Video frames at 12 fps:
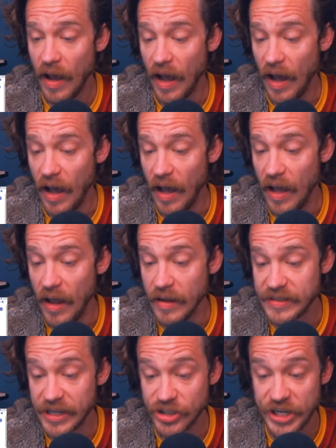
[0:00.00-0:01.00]

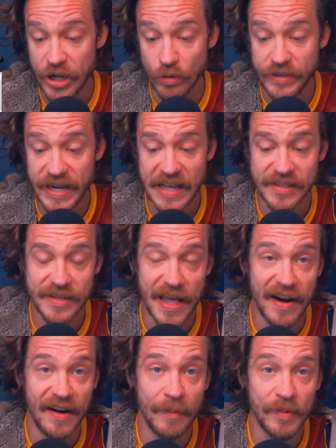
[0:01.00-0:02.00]
Serginho Dest
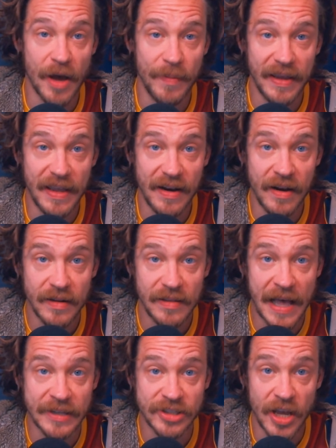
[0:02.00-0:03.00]
ended up coming in
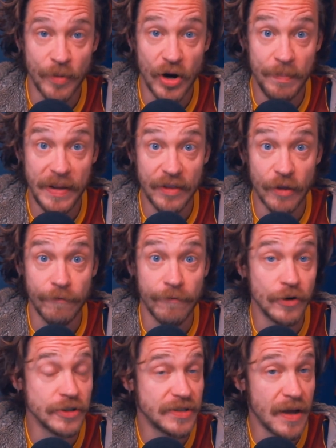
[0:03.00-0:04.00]
last summer and being the
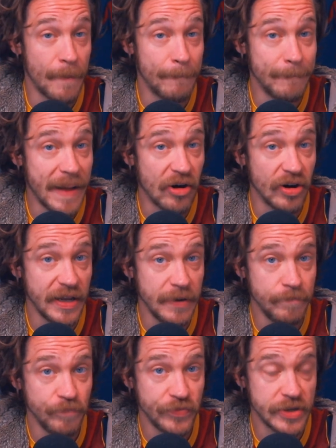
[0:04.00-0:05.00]
first
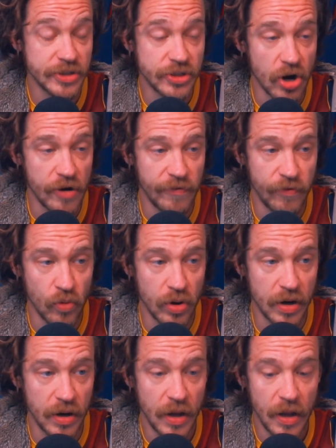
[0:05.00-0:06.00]
American to start
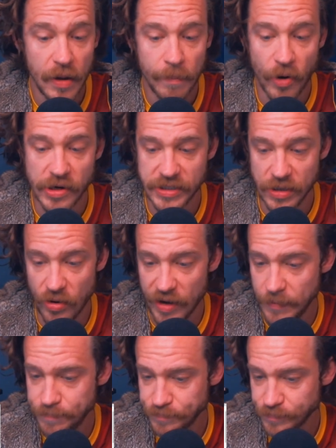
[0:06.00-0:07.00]
for
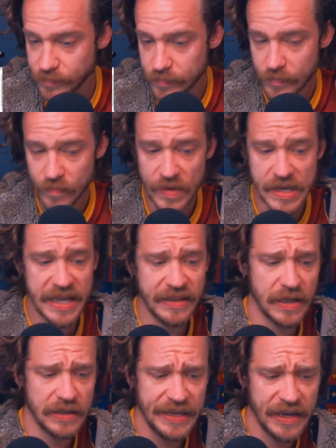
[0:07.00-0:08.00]
Barcelona in
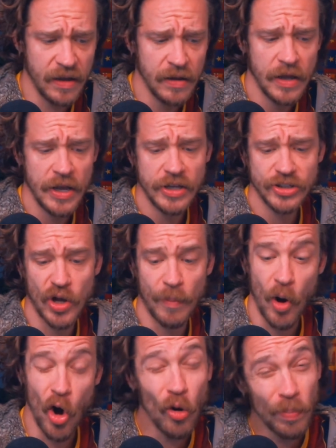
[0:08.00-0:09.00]
La Liga. So
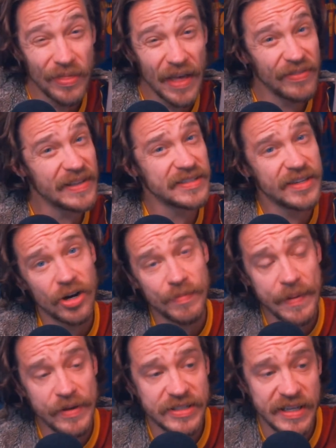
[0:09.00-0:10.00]
I'm hoping that this year
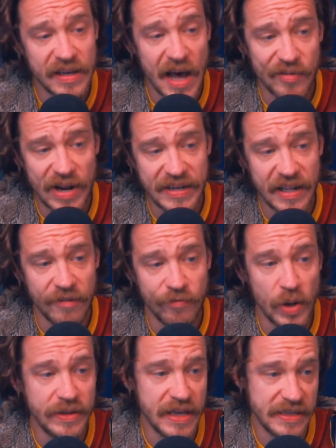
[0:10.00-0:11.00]
maybe you see Conrad de la
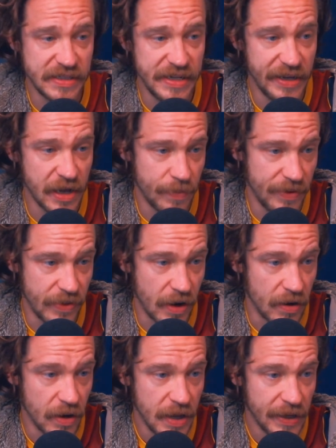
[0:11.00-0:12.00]
Fuente sneak up in
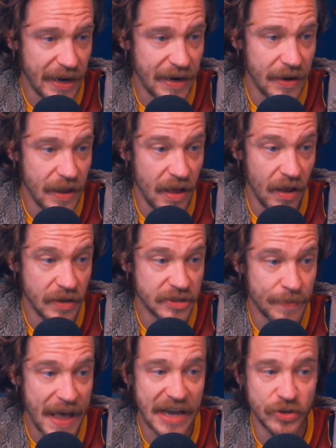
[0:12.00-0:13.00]
there, get
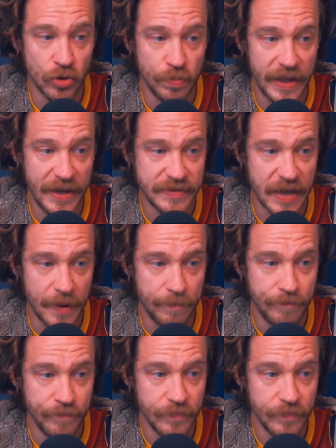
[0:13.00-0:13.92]
some actual playing time.